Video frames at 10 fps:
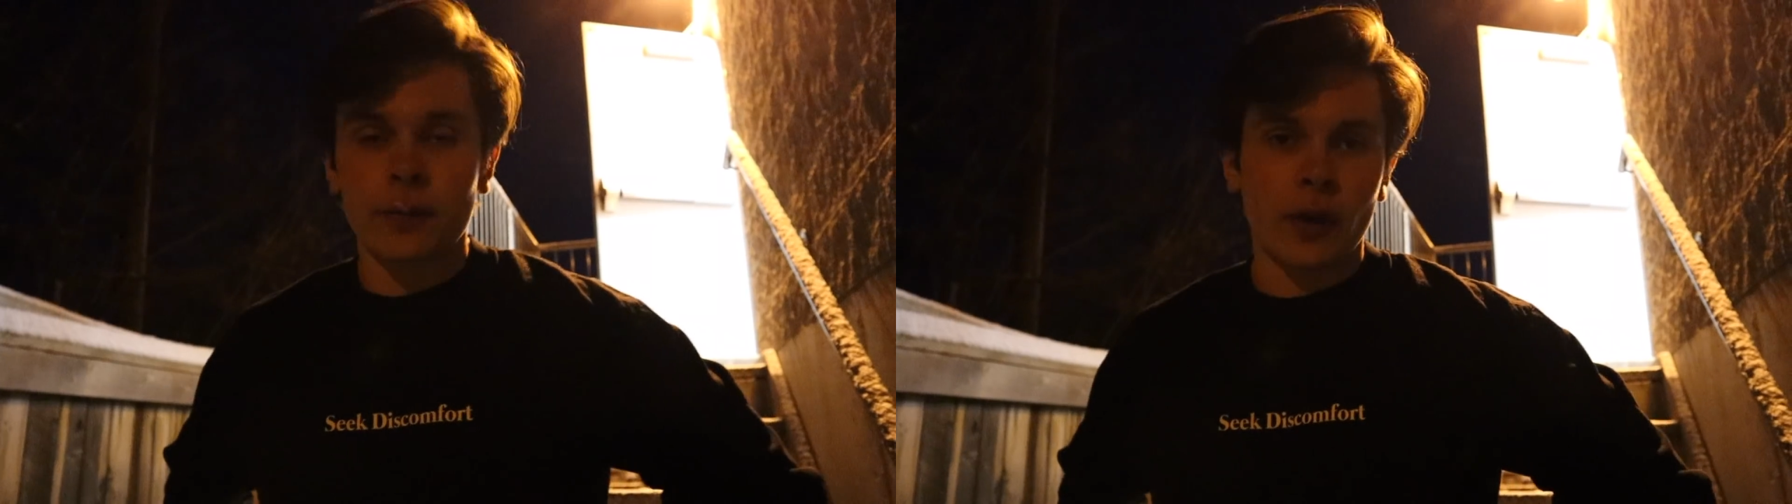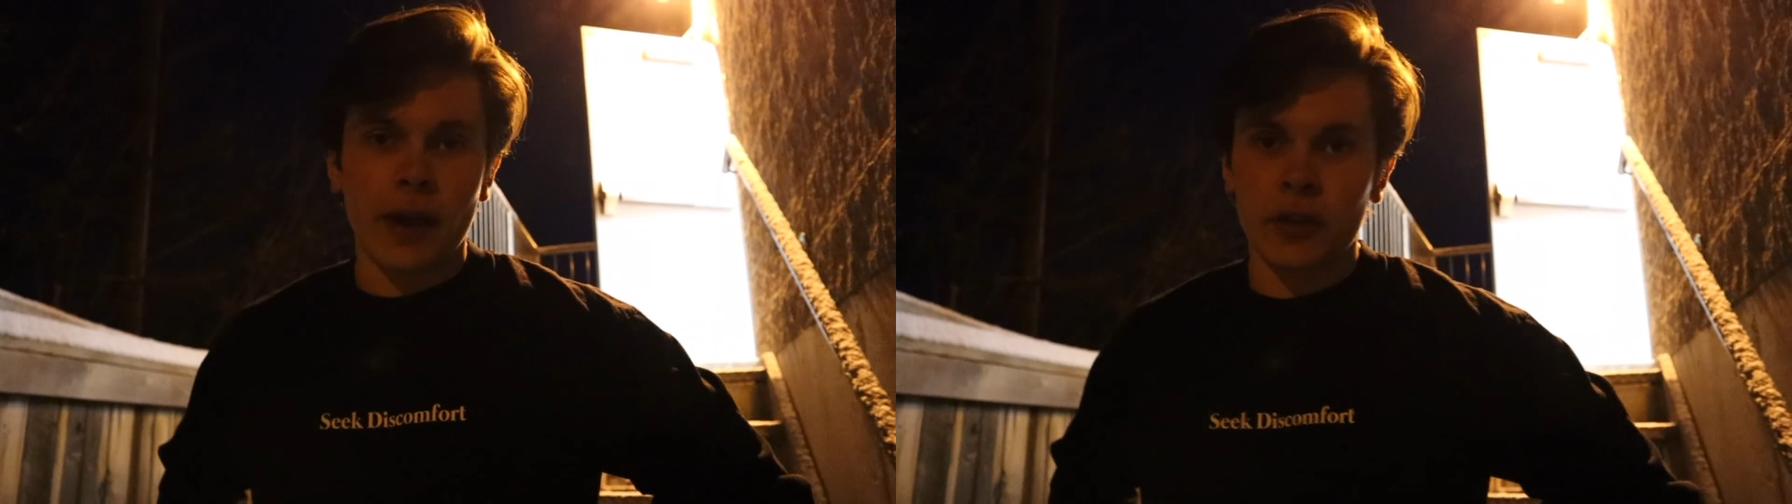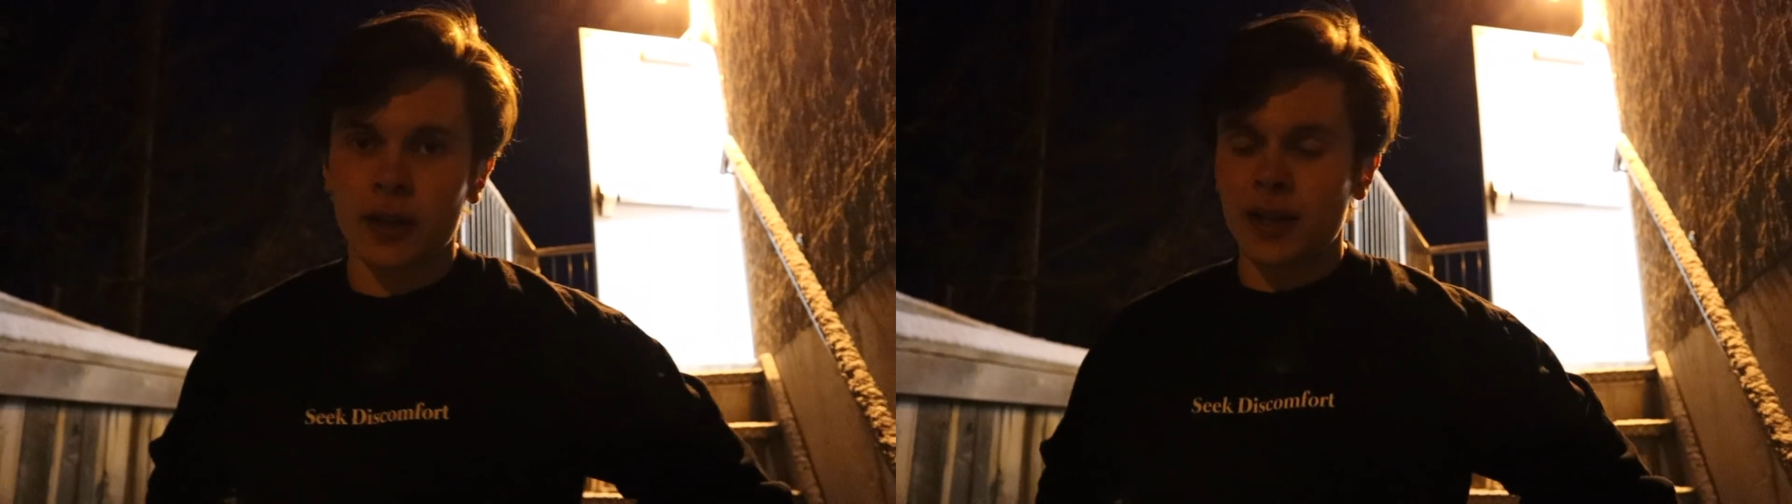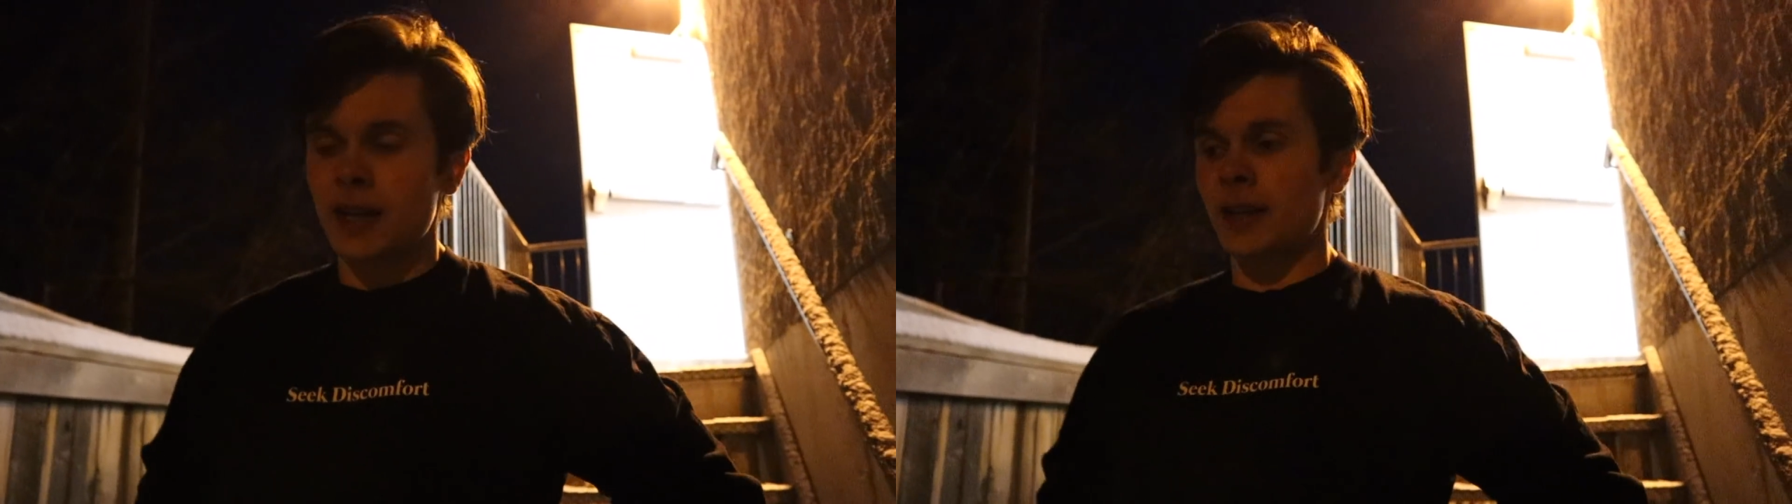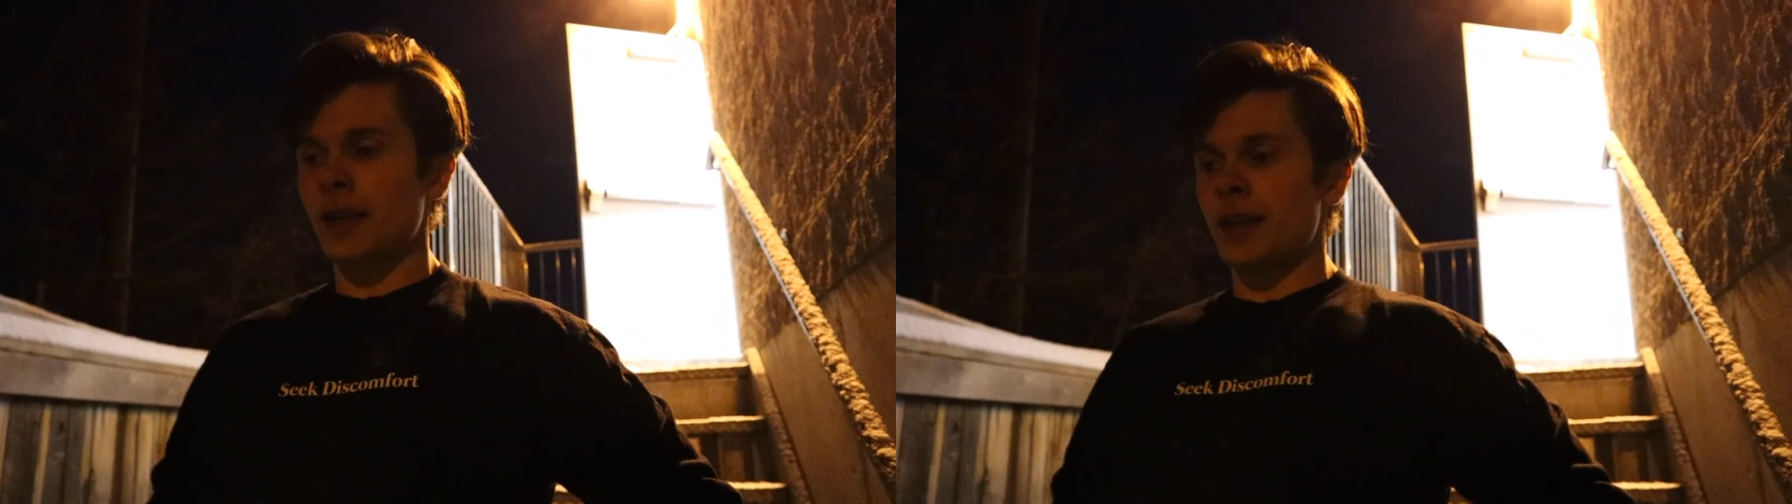if you haven't.
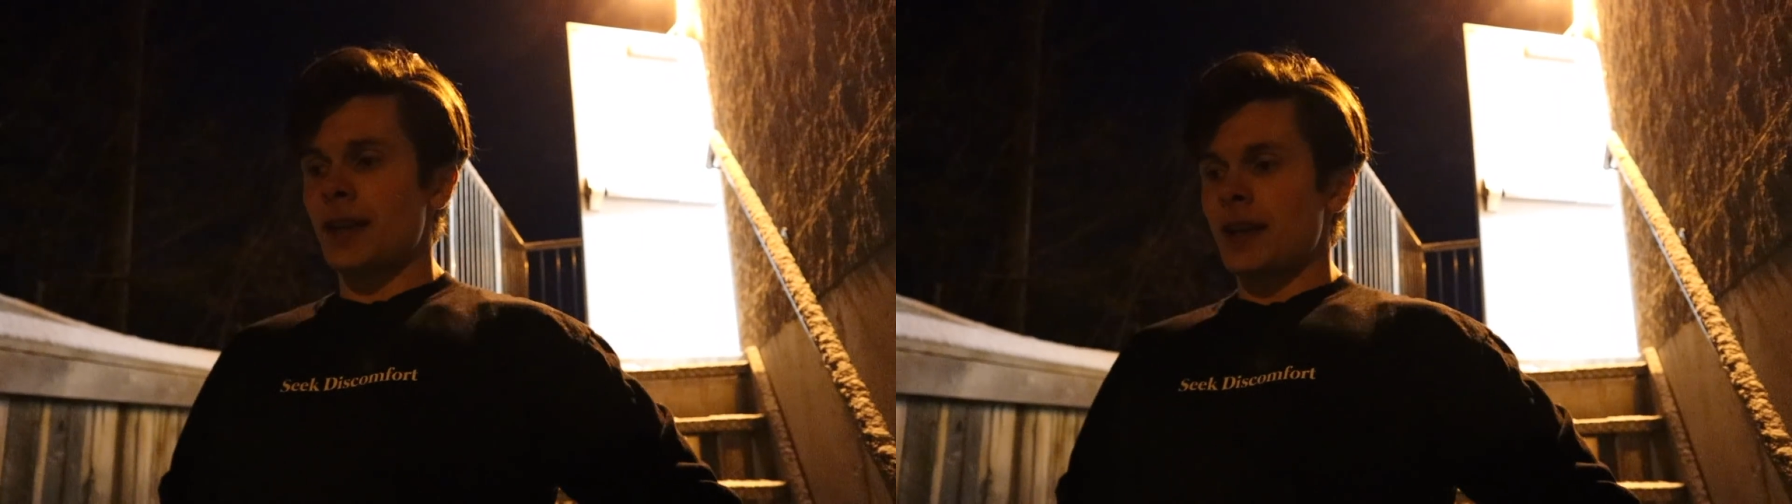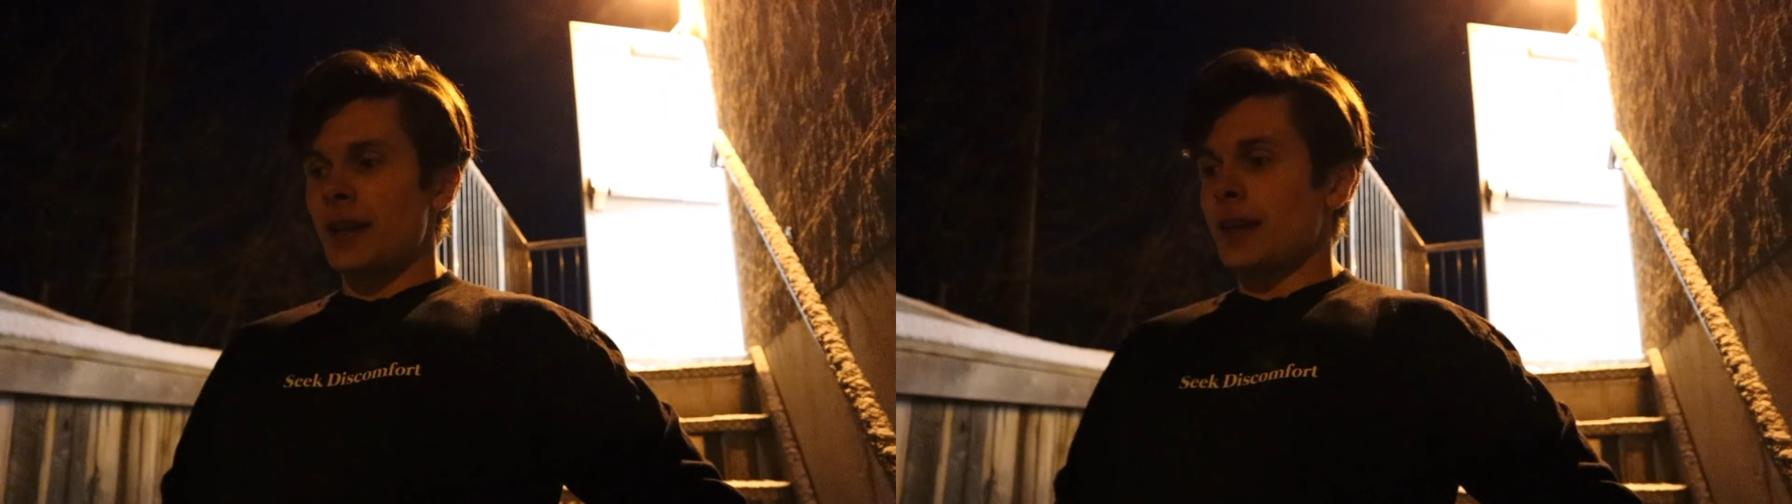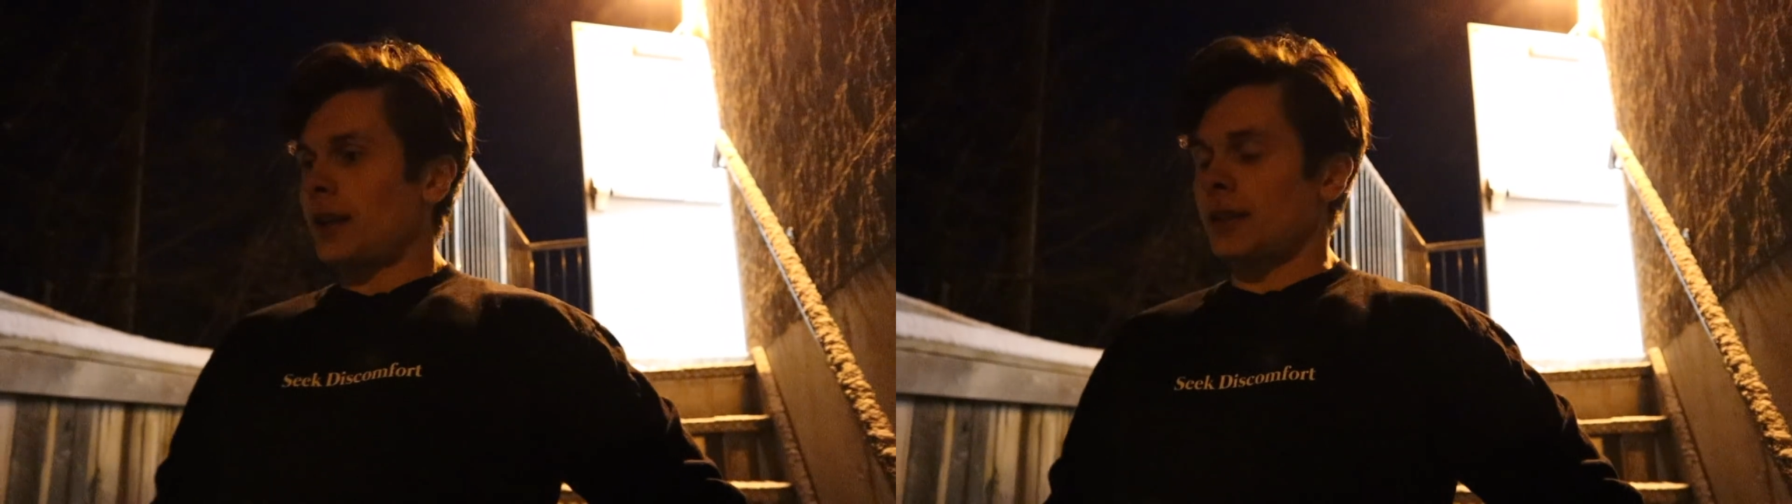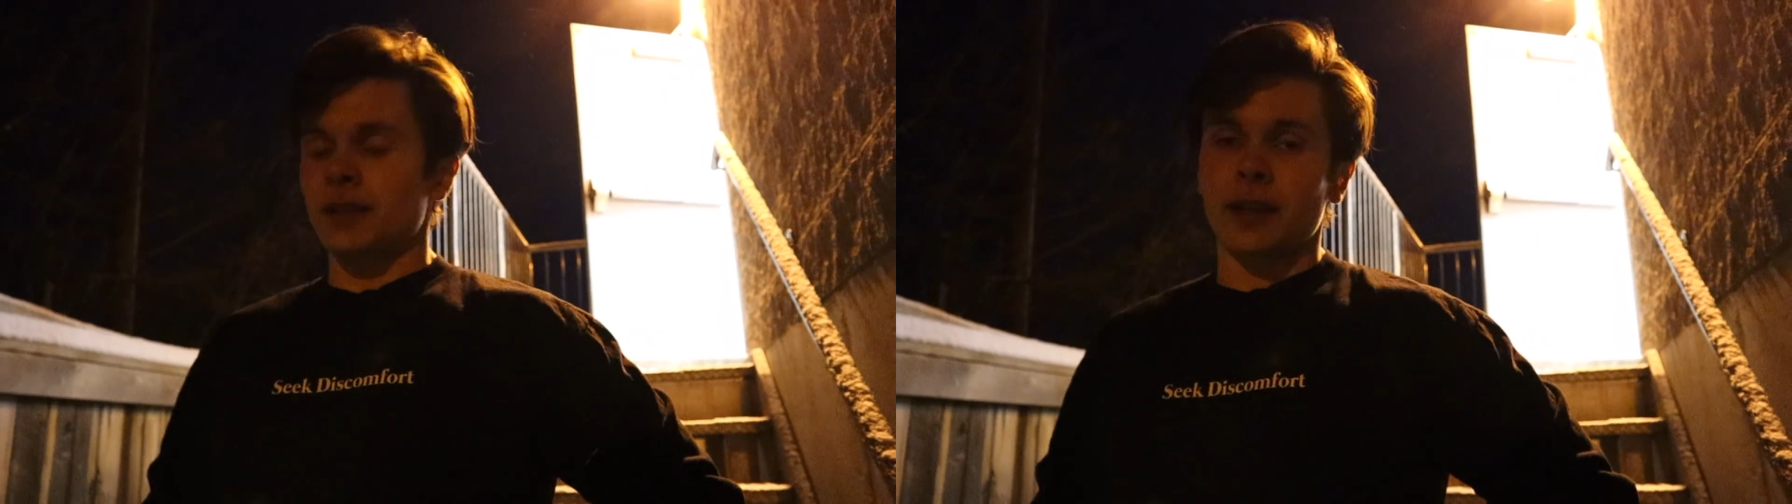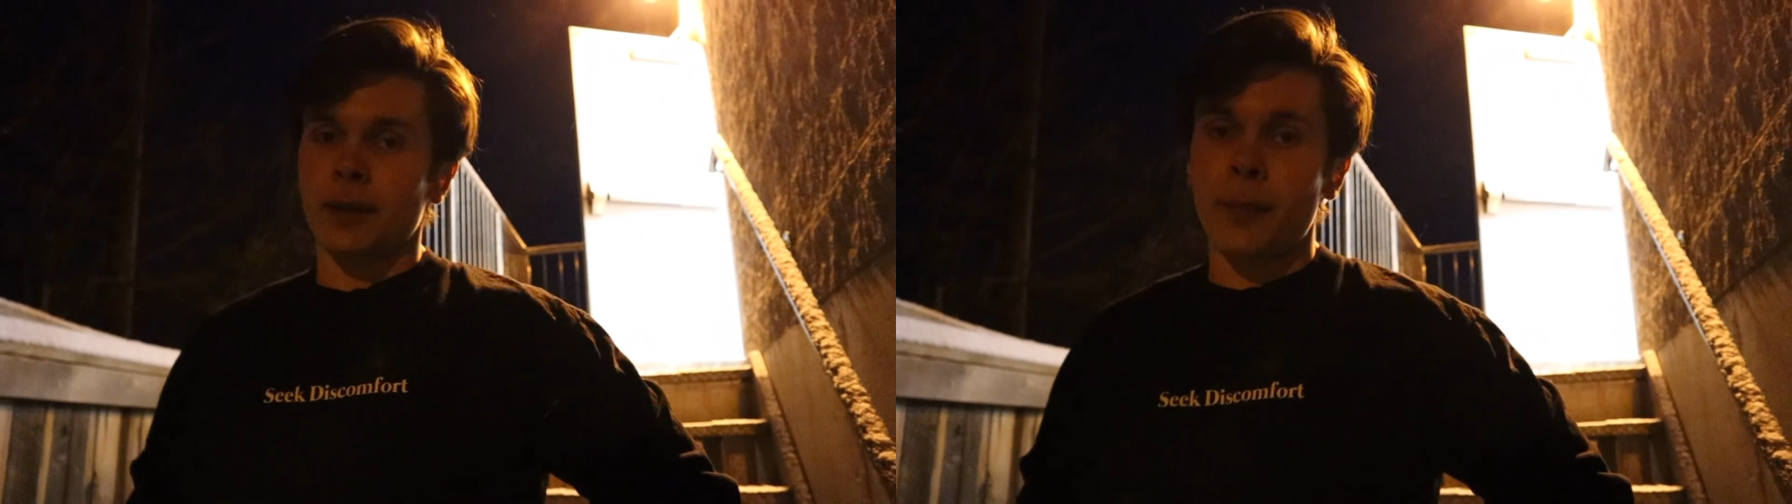It's uh,